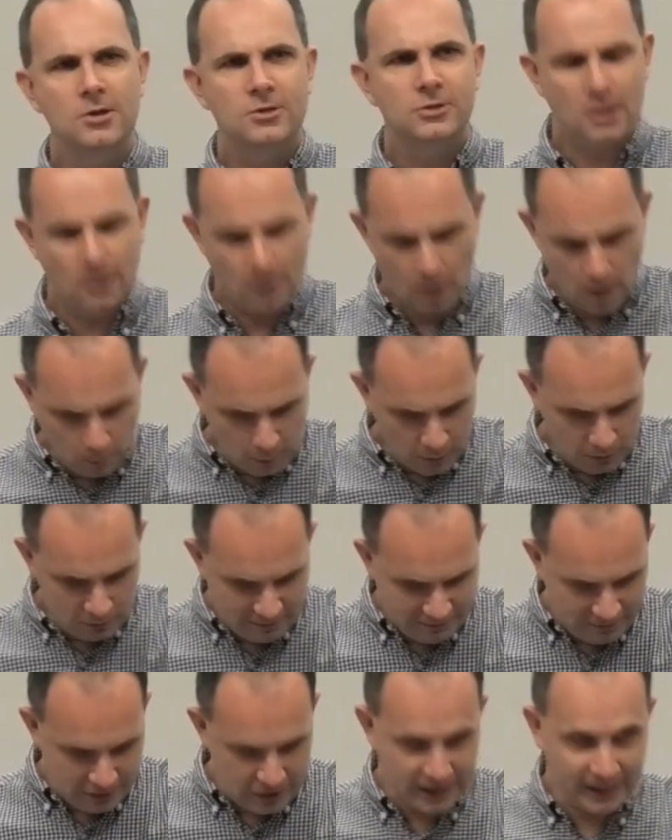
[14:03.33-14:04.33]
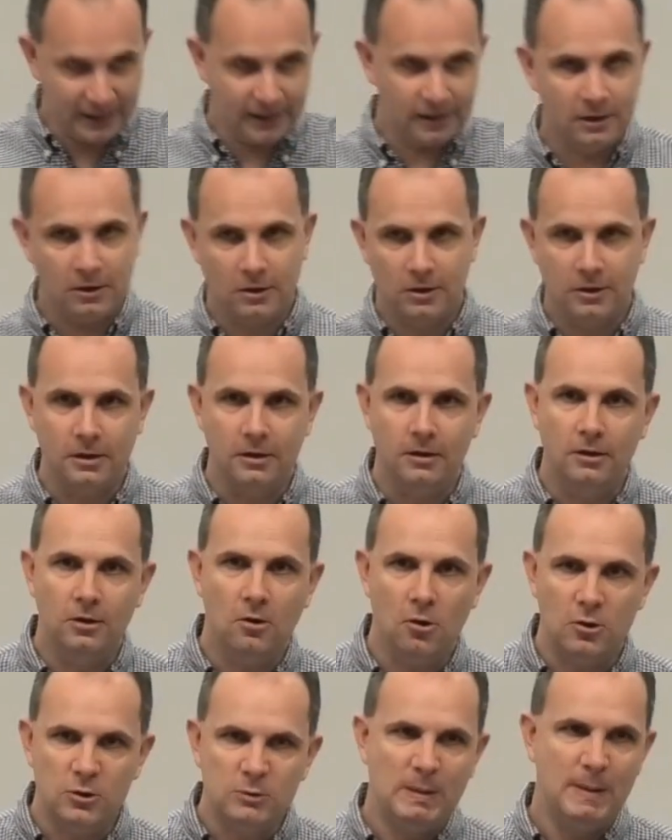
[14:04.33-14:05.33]
So I wonder if you think
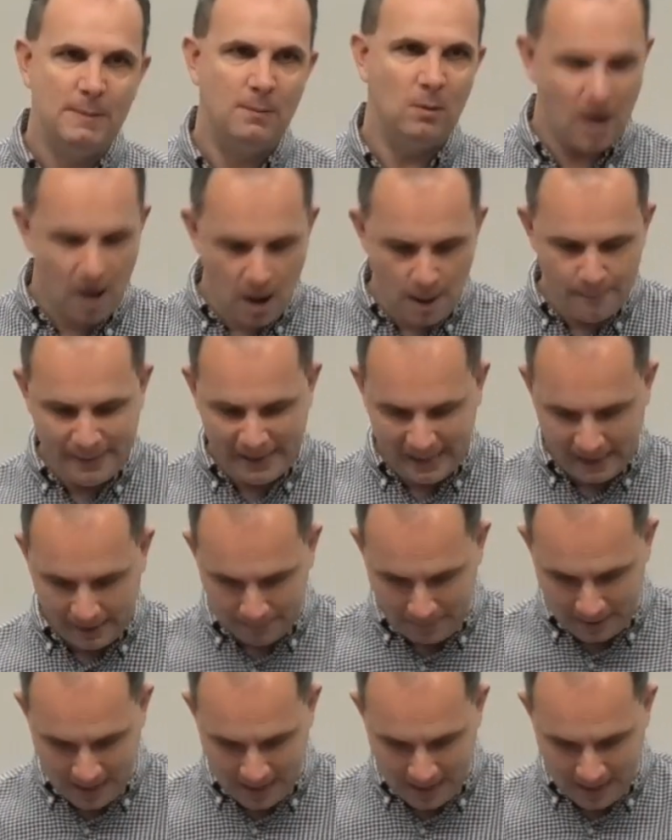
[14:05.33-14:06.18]
God's people are being